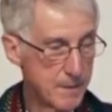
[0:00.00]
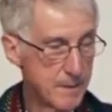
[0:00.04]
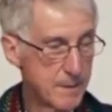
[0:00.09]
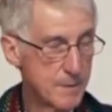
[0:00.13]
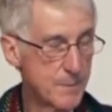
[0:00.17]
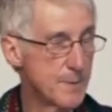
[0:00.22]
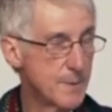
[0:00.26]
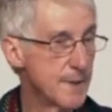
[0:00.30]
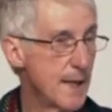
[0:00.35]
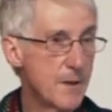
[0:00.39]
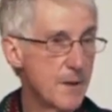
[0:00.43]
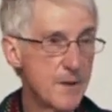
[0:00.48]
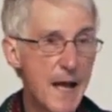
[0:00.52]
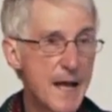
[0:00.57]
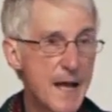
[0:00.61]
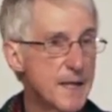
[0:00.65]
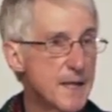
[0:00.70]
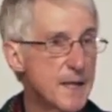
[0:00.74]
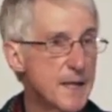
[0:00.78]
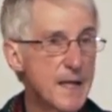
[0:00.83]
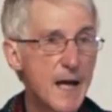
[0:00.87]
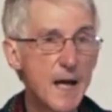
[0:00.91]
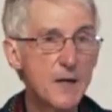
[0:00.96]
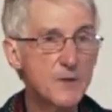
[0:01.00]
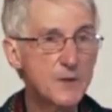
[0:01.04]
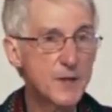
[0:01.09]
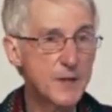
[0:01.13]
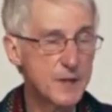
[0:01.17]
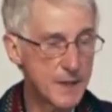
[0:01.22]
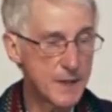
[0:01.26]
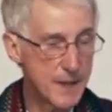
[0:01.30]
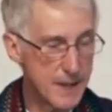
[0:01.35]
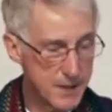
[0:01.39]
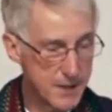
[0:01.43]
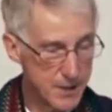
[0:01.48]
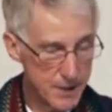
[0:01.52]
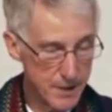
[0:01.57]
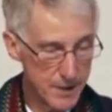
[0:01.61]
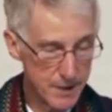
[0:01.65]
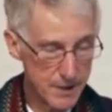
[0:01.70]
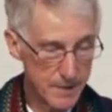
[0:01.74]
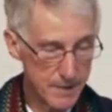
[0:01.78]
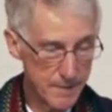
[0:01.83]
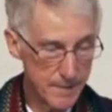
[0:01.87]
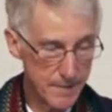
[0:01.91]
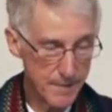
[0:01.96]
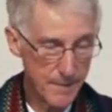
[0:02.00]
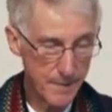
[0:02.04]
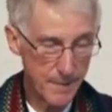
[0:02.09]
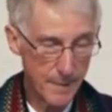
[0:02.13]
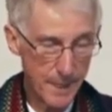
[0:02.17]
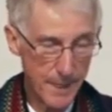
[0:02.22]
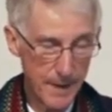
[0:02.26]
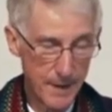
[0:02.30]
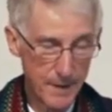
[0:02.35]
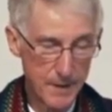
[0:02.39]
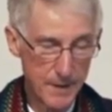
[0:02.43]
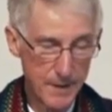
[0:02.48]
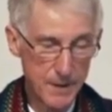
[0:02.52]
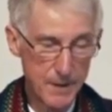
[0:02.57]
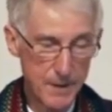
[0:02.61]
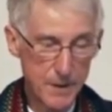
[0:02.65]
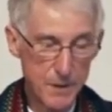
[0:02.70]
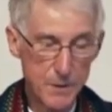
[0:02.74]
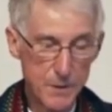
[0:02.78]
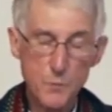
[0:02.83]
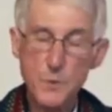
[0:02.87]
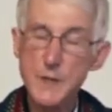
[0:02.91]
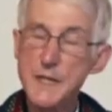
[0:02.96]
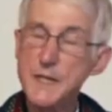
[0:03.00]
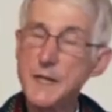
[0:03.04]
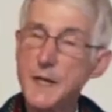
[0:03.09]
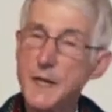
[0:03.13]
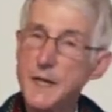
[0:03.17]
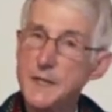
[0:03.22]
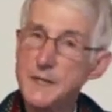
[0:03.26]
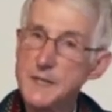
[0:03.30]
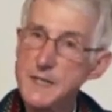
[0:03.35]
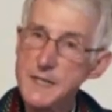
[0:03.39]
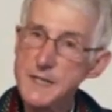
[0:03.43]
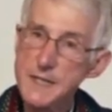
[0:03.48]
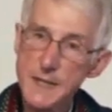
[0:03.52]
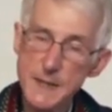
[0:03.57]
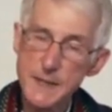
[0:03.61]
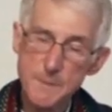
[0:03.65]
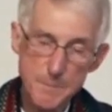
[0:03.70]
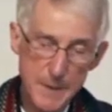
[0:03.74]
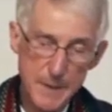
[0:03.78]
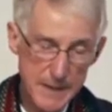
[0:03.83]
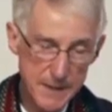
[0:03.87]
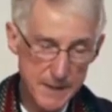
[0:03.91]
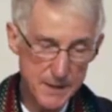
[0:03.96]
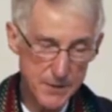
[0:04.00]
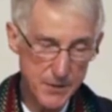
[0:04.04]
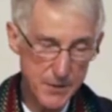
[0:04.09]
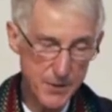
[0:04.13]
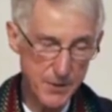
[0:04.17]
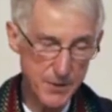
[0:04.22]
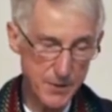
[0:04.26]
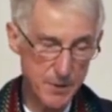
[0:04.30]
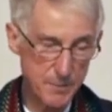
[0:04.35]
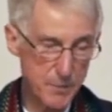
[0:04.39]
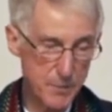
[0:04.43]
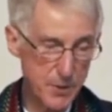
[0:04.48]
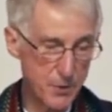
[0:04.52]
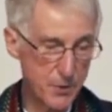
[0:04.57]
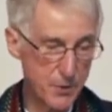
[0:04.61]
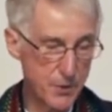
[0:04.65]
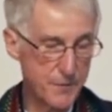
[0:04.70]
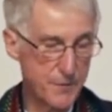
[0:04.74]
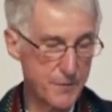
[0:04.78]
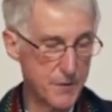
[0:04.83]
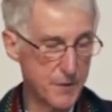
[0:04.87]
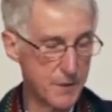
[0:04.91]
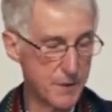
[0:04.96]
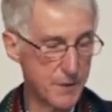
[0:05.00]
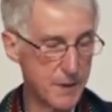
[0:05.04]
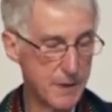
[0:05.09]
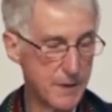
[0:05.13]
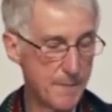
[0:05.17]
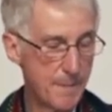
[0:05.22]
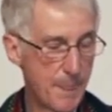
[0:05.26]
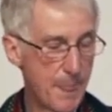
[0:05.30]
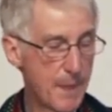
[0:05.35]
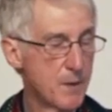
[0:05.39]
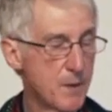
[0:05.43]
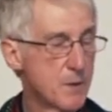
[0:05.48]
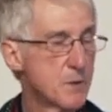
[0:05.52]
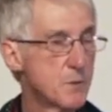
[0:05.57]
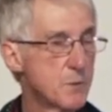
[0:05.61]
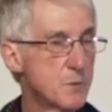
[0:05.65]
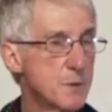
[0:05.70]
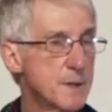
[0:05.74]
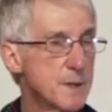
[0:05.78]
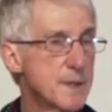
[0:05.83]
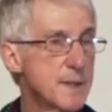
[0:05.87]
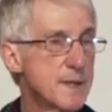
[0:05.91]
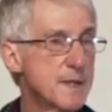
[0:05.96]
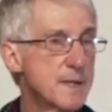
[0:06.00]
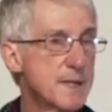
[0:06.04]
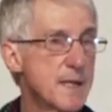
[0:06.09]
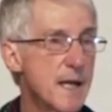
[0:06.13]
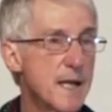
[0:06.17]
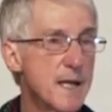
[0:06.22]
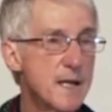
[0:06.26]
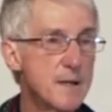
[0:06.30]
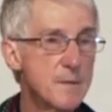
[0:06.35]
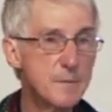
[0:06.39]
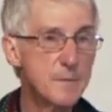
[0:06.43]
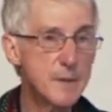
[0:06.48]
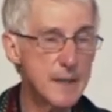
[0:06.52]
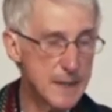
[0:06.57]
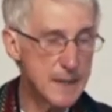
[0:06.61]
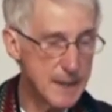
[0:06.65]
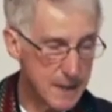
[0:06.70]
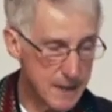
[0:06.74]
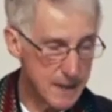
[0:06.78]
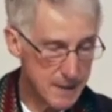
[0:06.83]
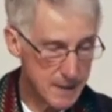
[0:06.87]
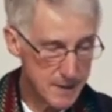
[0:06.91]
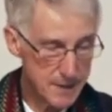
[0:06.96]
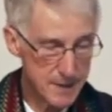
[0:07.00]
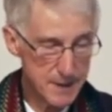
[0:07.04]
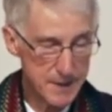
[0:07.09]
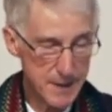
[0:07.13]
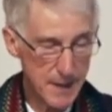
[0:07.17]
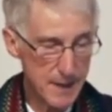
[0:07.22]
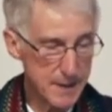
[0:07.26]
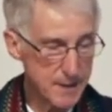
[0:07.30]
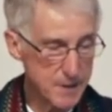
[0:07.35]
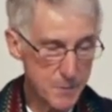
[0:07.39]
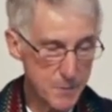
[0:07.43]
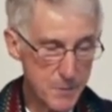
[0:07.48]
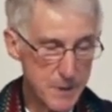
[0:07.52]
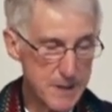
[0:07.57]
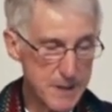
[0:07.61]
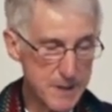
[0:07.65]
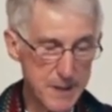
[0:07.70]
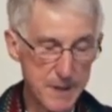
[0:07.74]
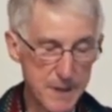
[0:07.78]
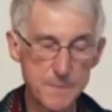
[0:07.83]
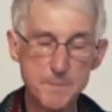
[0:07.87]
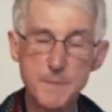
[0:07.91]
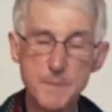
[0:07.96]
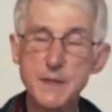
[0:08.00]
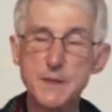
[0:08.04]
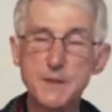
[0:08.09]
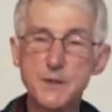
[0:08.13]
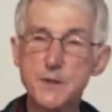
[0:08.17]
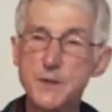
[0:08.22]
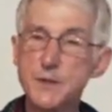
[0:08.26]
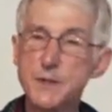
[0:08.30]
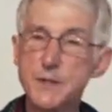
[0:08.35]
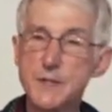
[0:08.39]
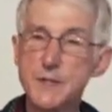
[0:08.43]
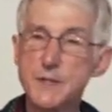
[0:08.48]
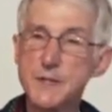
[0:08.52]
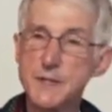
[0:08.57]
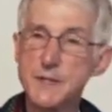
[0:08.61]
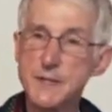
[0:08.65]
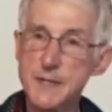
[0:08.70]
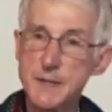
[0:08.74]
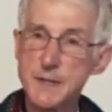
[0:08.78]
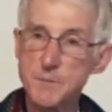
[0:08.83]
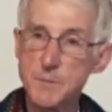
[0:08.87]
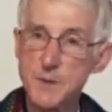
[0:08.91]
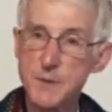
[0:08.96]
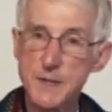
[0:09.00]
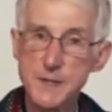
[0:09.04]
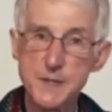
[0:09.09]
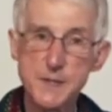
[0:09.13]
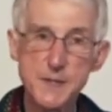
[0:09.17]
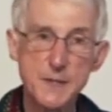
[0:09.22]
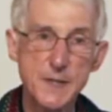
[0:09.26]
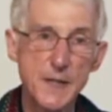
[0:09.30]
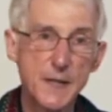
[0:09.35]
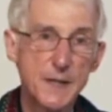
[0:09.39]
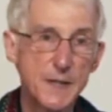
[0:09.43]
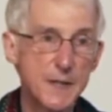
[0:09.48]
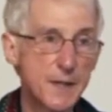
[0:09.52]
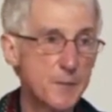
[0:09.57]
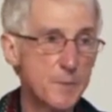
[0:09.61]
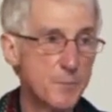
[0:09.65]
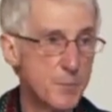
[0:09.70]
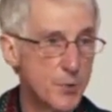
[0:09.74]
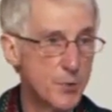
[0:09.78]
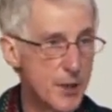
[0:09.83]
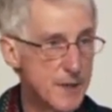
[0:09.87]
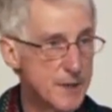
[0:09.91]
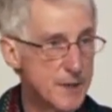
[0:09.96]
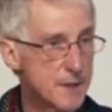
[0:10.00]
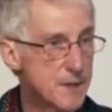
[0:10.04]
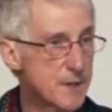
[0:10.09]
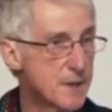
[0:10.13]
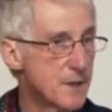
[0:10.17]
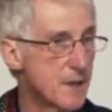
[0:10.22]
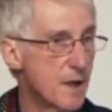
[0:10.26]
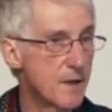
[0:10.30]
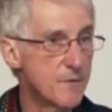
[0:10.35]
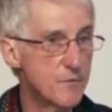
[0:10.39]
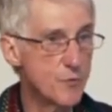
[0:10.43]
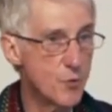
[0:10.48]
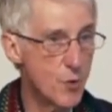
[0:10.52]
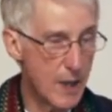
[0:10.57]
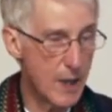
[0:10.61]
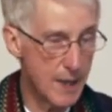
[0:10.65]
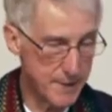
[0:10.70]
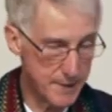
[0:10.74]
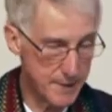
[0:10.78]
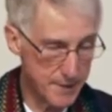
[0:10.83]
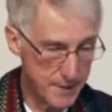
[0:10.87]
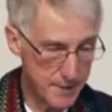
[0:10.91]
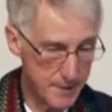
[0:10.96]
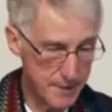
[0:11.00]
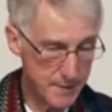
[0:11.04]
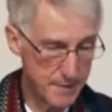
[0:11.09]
Without any calculation, we slip into the beautiful with the same ease as we slip into the seamless embrace of water.